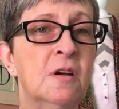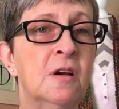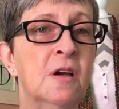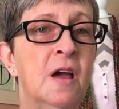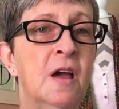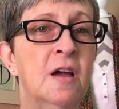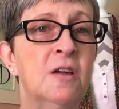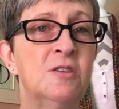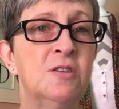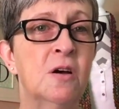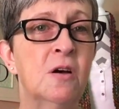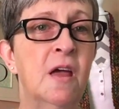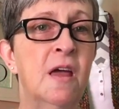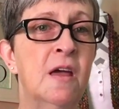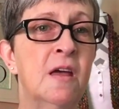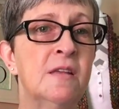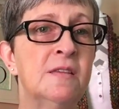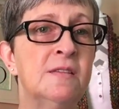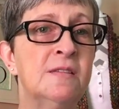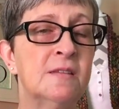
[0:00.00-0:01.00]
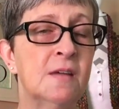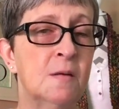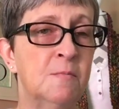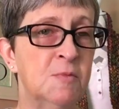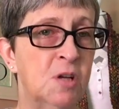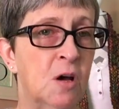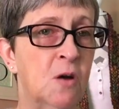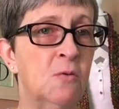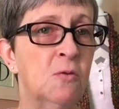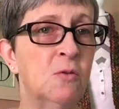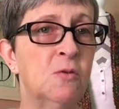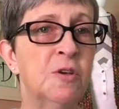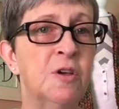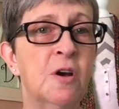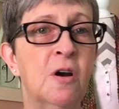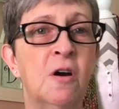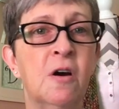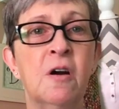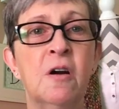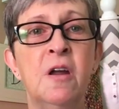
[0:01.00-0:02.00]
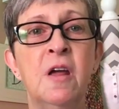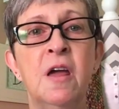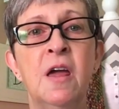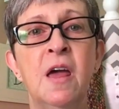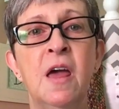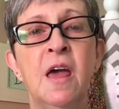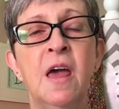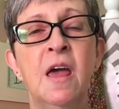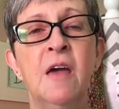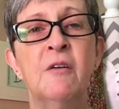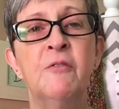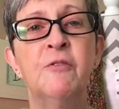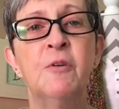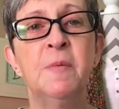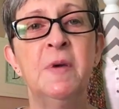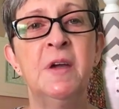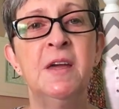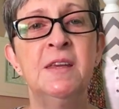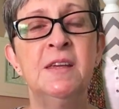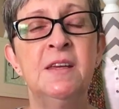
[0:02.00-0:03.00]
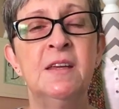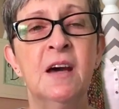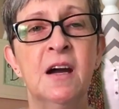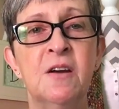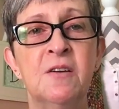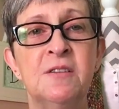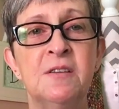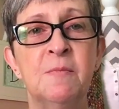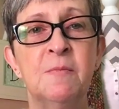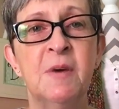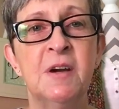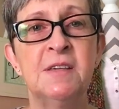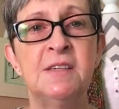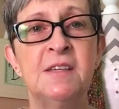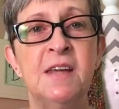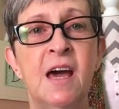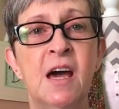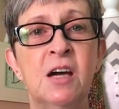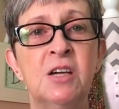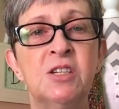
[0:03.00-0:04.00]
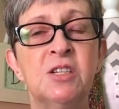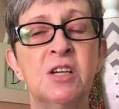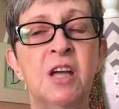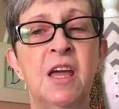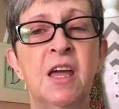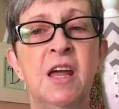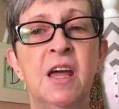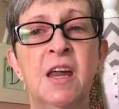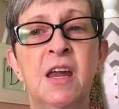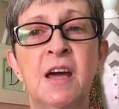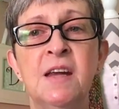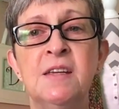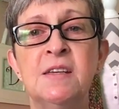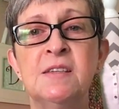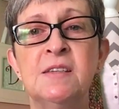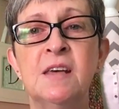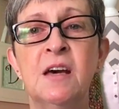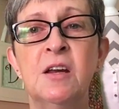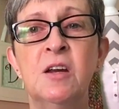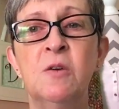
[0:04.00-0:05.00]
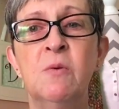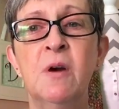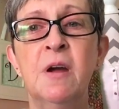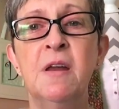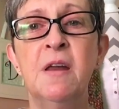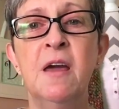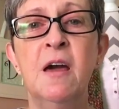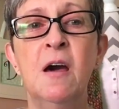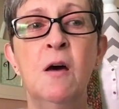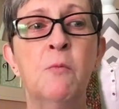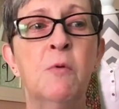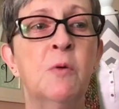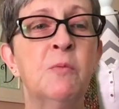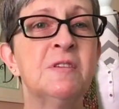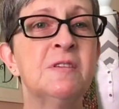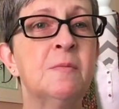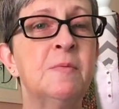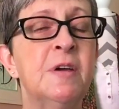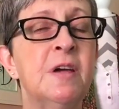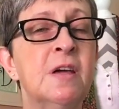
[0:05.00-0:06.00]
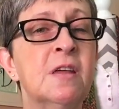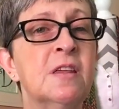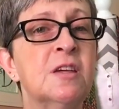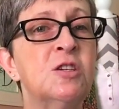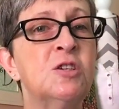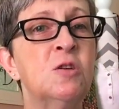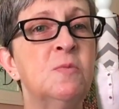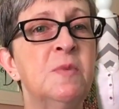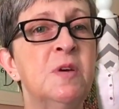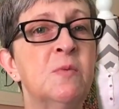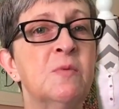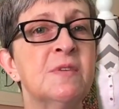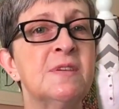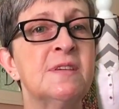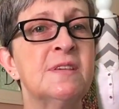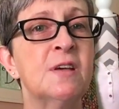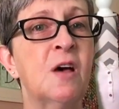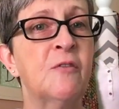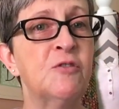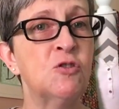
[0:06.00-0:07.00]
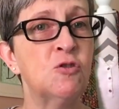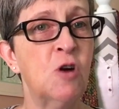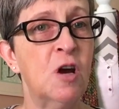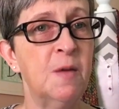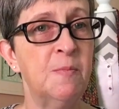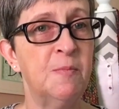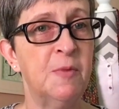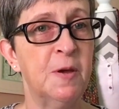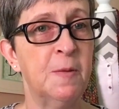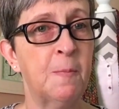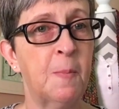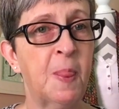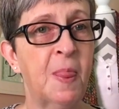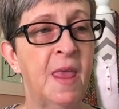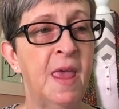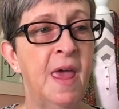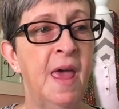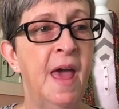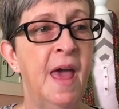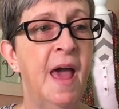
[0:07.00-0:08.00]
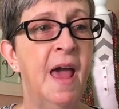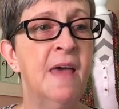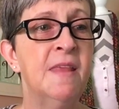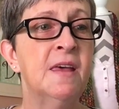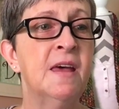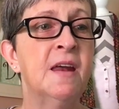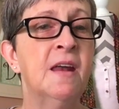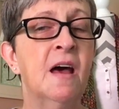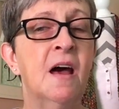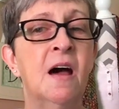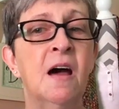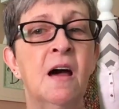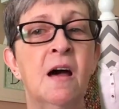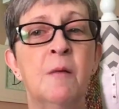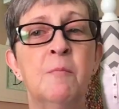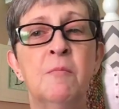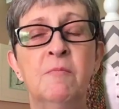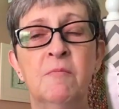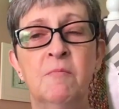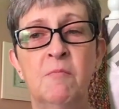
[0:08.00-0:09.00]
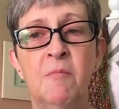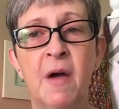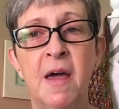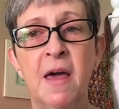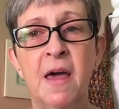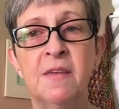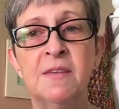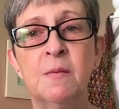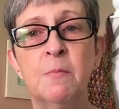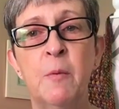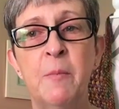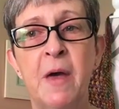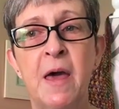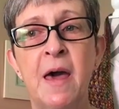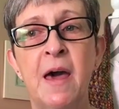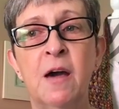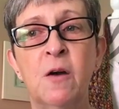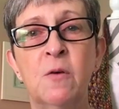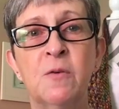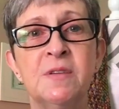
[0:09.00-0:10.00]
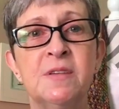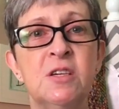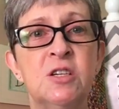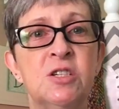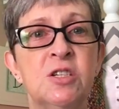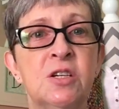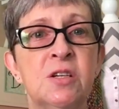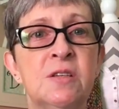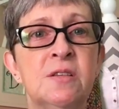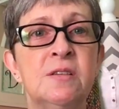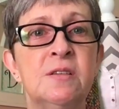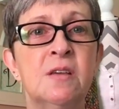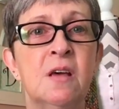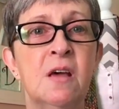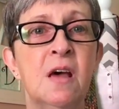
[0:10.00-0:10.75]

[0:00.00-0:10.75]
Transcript: and some tonal yarn from Indie Dyers in my stash, and I decided right now what was appealing to me was self-striping. And then some of my acquisitions,